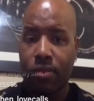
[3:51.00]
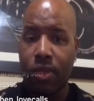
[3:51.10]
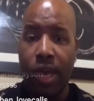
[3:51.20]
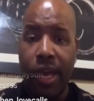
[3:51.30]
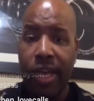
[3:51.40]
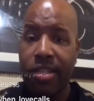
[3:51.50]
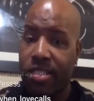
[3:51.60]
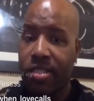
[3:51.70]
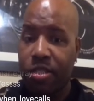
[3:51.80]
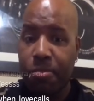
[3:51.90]
And
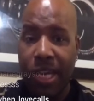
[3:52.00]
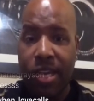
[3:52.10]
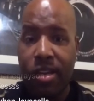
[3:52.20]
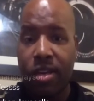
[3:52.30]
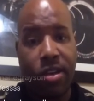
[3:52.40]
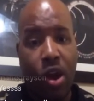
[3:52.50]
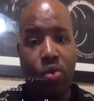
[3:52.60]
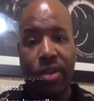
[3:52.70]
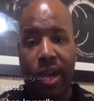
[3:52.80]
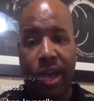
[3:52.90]
since men don't
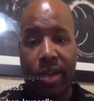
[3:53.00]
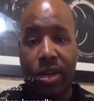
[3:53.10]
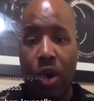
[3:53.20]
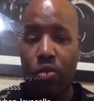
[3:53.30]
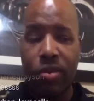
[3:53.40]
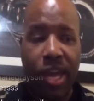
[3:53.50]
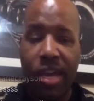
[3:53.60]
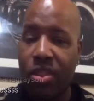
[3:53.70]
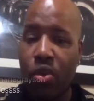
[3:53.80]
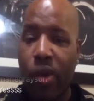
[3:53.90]
don't date
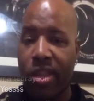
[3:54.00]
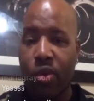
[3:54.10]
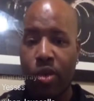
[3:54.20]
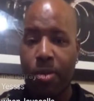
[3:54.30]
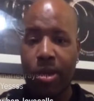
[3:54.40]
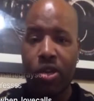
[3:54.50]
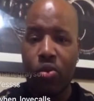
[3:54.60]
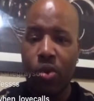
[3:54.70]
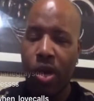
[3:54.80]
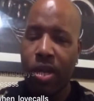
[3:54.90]
the way that women
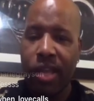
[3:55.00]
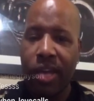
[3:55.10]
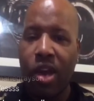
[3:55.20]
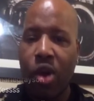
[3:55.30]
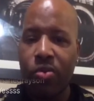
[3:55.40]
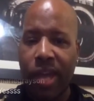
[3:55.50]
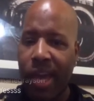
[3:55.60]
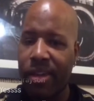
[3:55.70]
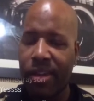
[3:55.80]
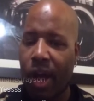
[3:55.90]
do, they don't
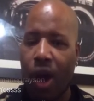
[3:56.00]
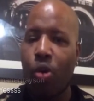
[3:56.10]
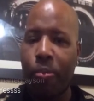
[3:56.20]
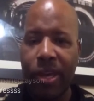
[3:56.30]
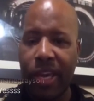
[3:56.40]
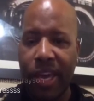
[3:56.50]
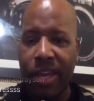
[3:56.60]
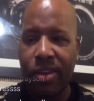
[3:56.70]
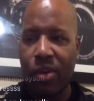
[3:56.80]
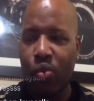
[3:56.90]
date hoping and,
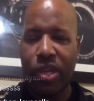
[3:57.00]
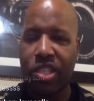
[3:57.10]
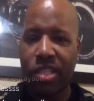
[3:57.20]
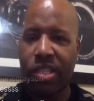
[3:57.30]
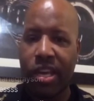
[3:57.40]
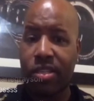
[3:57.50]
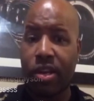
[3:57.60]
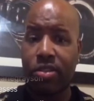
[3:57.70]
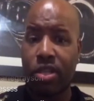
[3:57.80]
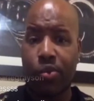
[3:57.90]
and wishing that it
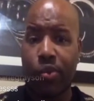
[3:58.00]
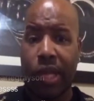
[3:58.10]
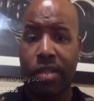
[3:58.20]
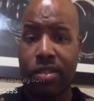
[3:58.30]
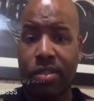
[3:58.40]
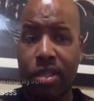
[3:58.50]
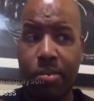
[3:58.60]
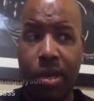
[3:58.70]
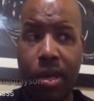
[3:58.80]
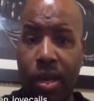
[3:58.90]
turns into a relationship.
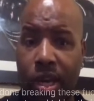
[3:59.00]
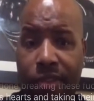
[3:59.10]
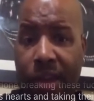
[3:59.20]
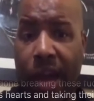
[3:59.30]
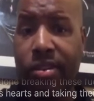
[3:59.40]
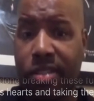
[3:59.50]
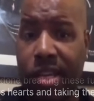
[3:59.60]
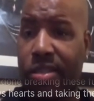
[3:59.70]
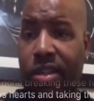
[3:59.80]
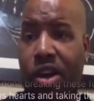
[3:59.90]
If y'all just get
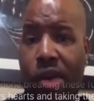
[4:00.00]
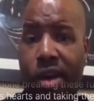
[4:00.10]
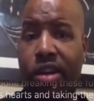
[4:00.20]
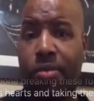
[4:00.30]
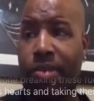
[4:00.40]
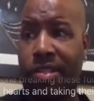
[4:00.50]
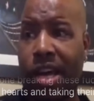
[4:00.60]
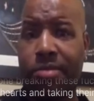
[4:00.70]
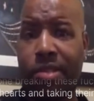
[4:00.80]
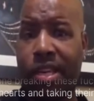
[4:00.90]
to go out a couple of
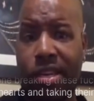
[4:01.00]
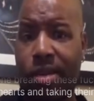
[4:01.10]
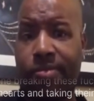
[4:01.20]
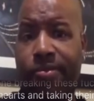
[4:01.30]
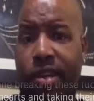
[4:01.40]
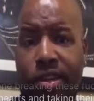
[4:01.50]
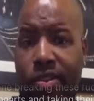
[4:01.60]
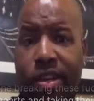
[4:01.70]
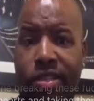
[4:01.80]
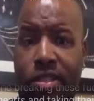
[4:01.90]
times and he end up fucking or
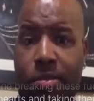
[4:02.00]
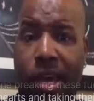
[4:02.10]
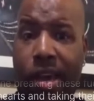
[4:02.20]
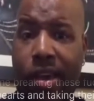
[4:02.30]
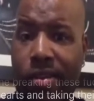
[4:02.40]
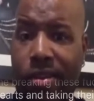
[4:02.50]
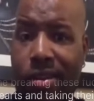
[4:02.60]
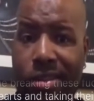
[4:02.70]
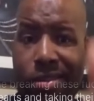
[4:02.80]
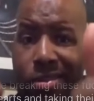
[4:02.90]
getting some head,
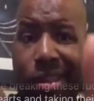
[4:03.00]
that's a